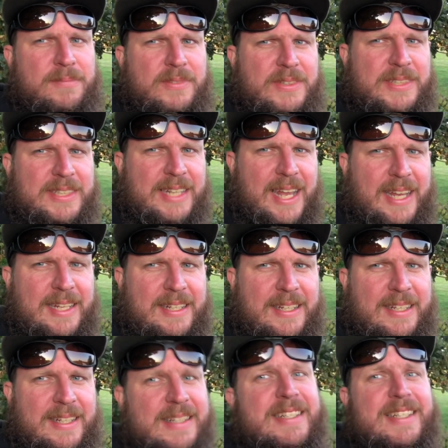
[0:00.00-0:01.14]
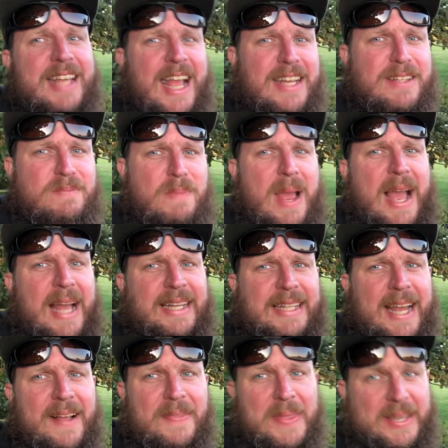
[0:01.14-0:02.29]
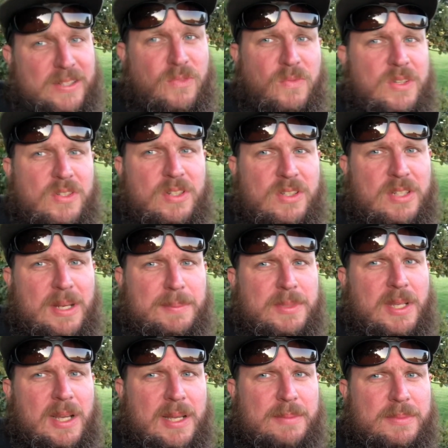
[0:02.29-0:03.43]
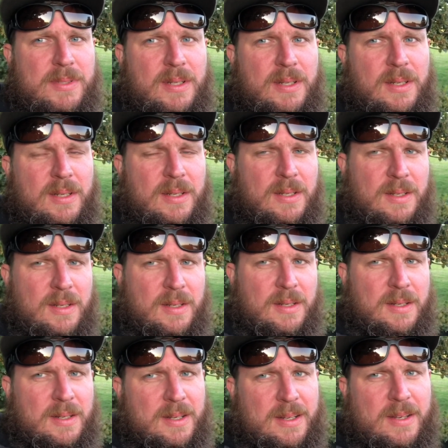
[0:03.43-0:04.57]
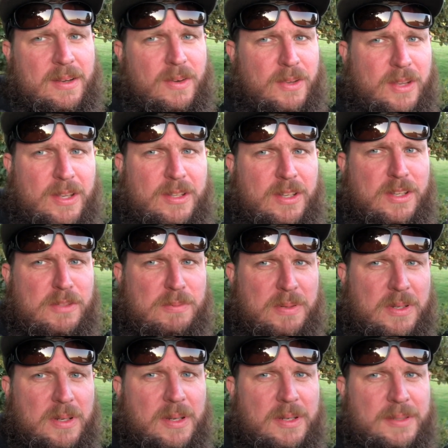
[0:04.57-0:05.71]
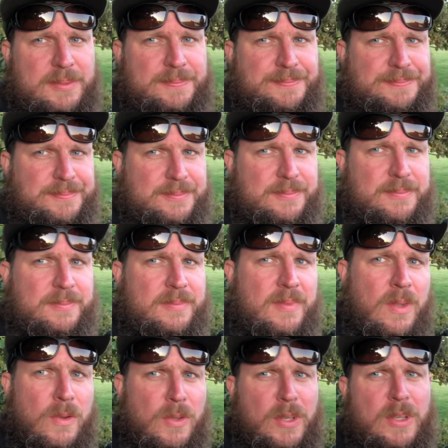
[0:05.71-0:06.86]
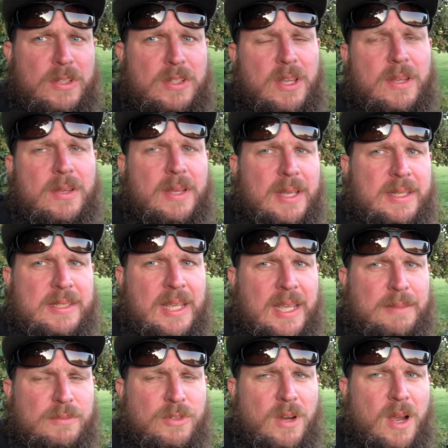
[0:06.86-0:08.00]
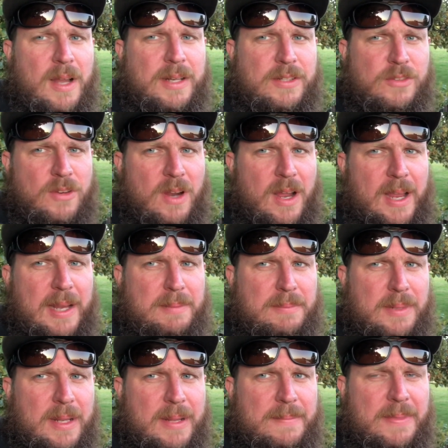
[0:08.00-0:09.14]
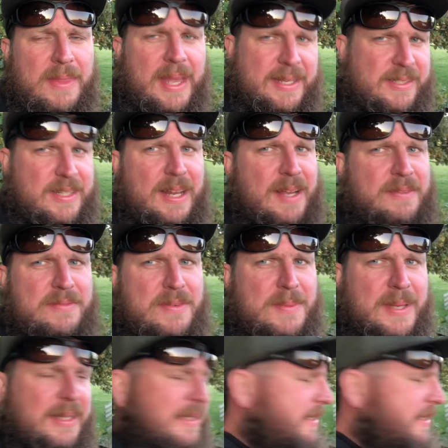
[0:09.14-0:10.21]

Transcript: for today just hasn't panned out, and that's fishing sometimes. All you can do is put, all you can do is keep trying and trying, but that's enough for me.